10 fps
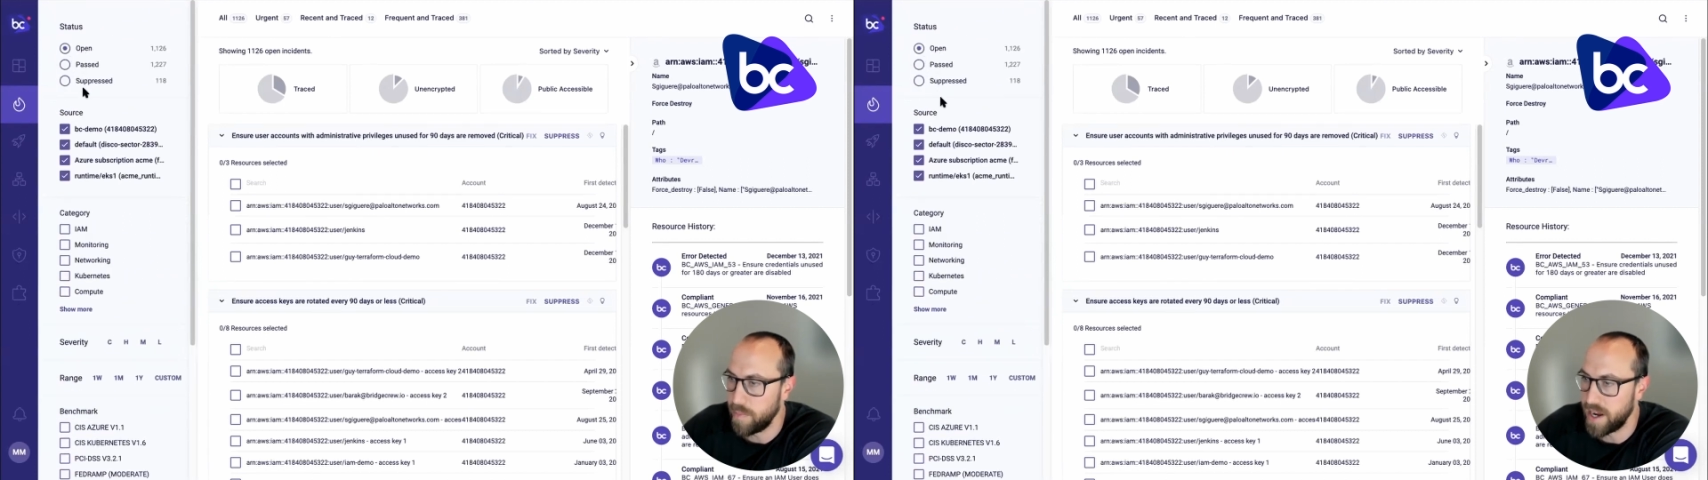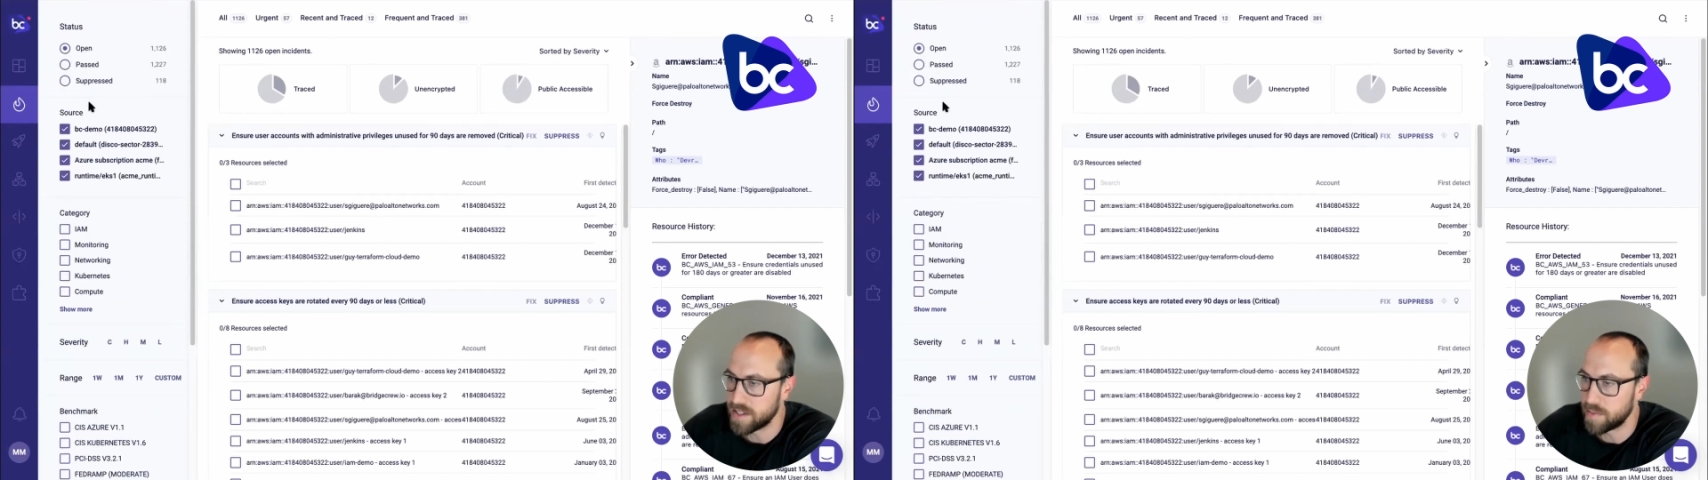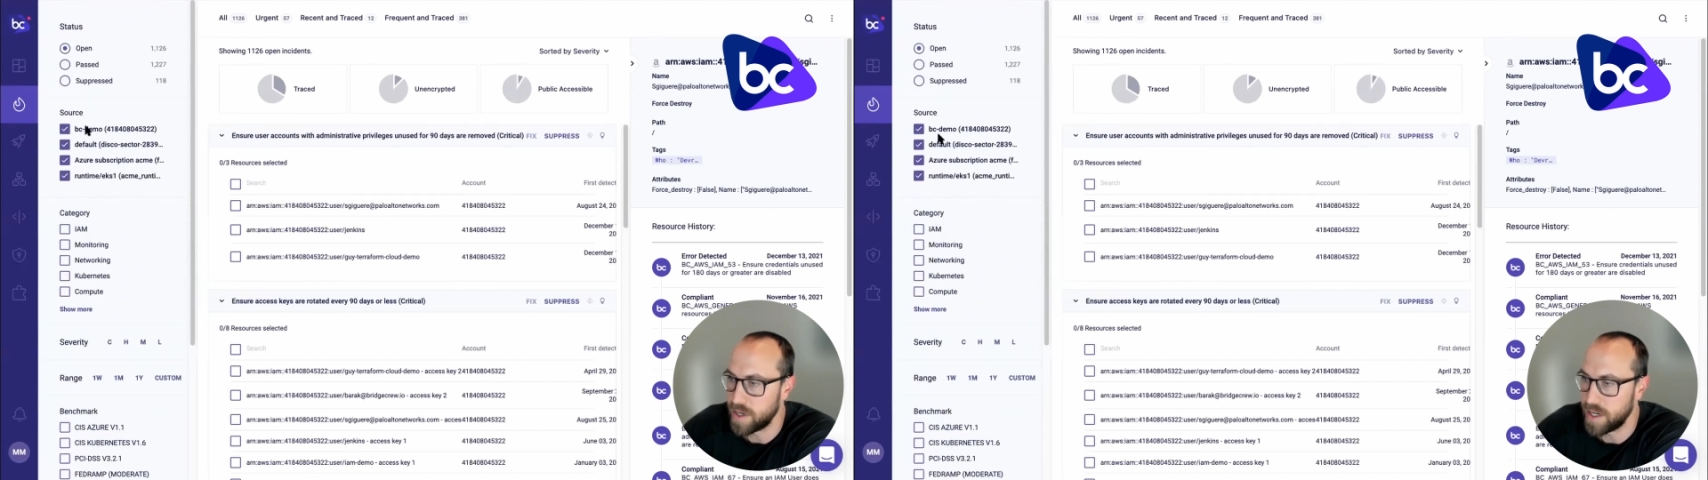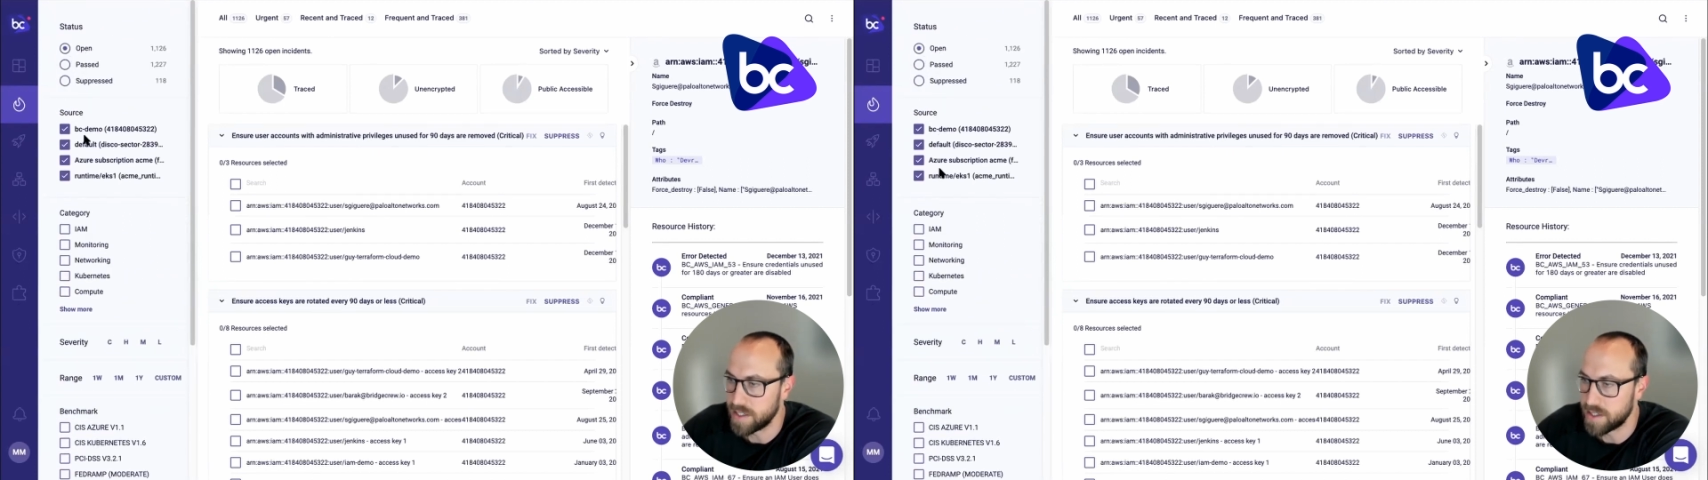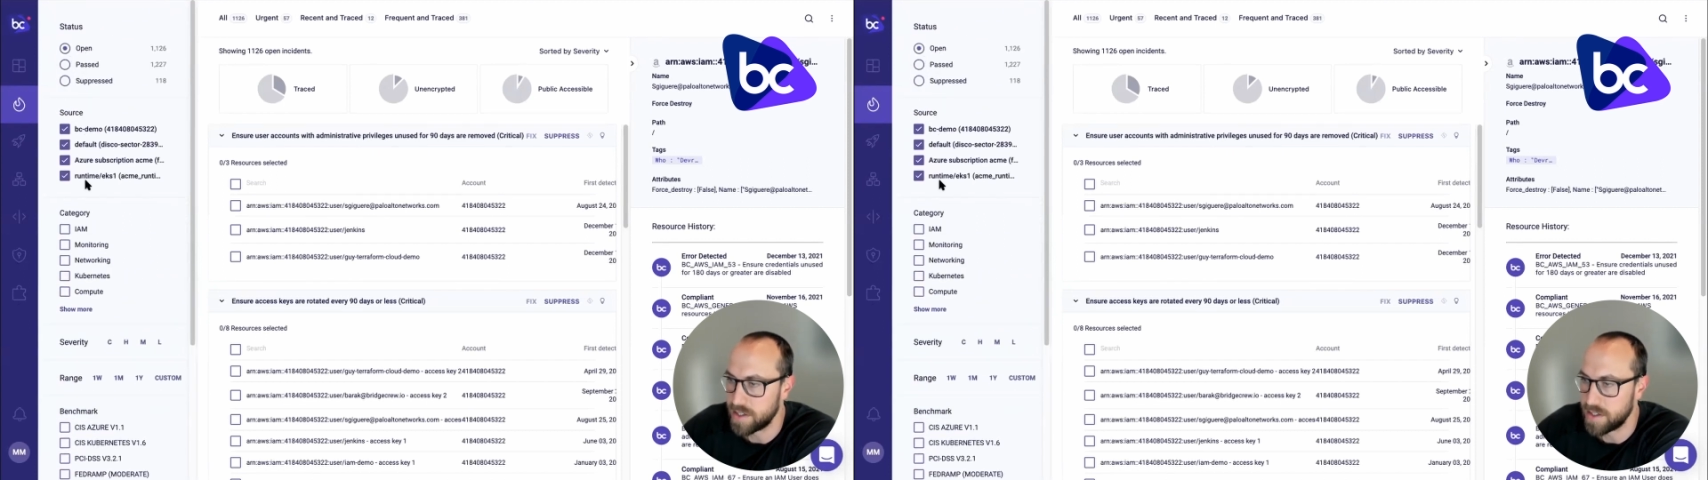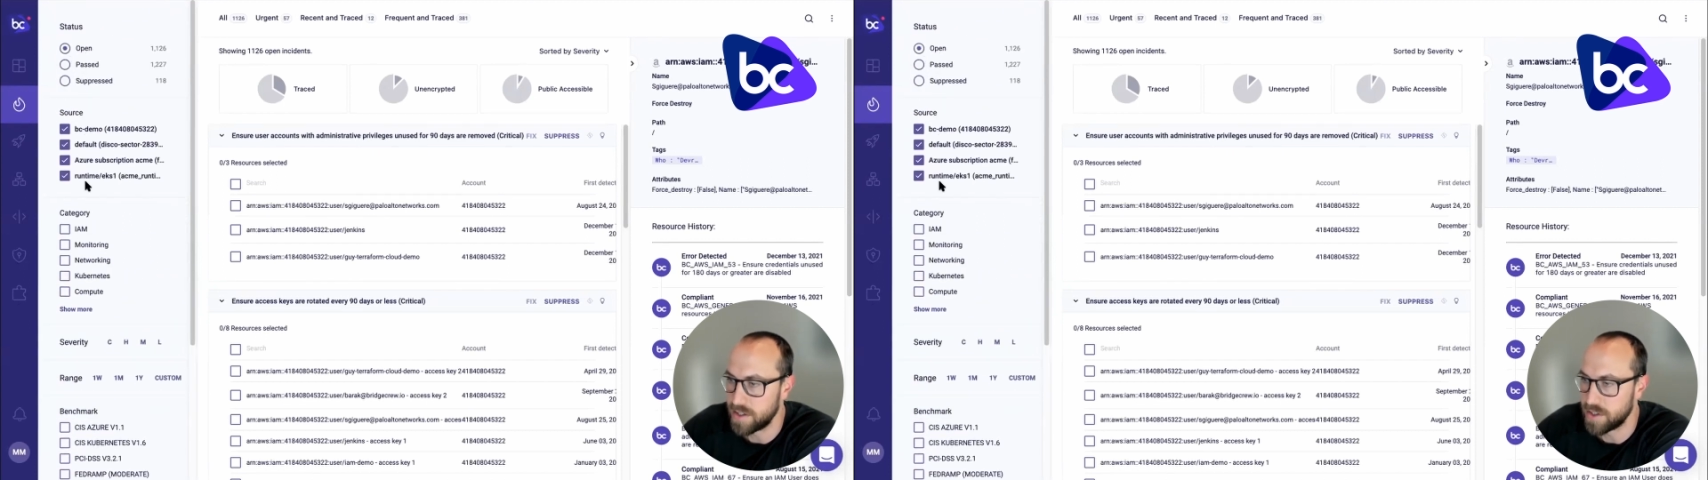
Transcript: pass, suppressed,